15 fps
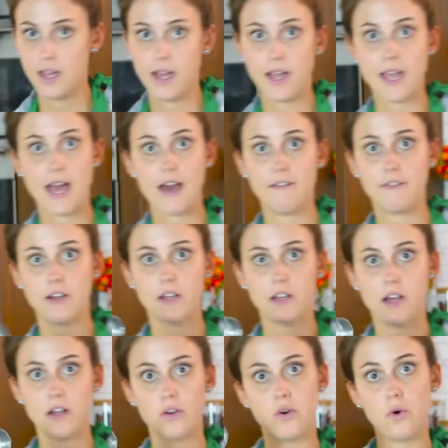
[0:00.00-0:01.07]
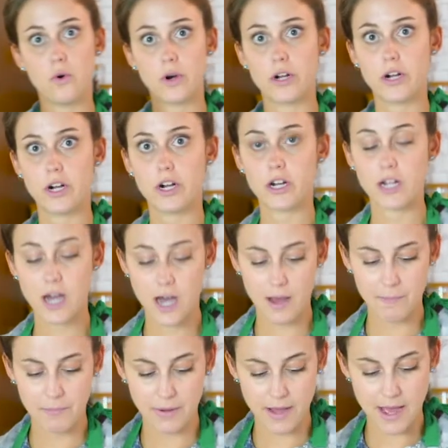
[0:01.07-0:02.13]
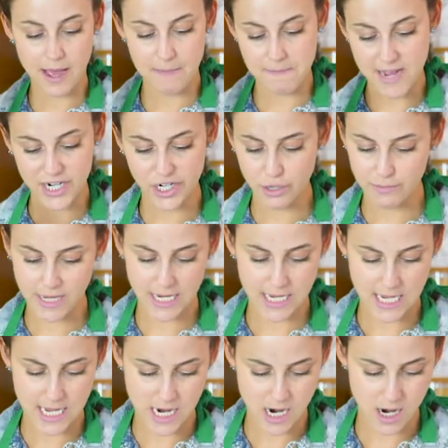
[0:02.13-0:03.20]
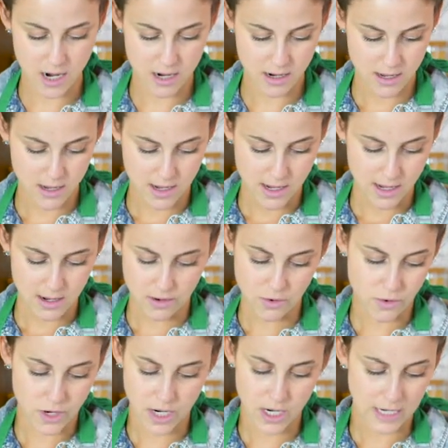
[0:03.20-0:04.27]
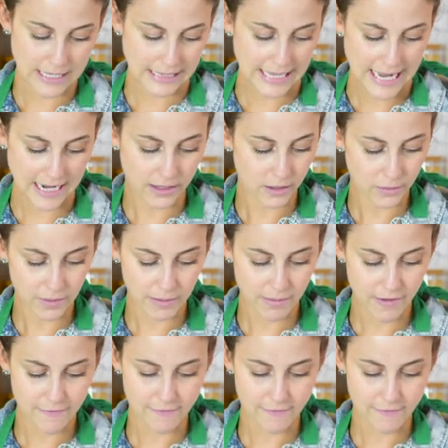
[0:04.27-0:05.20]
I have a 1/4 cup measurement here, or a ladle would be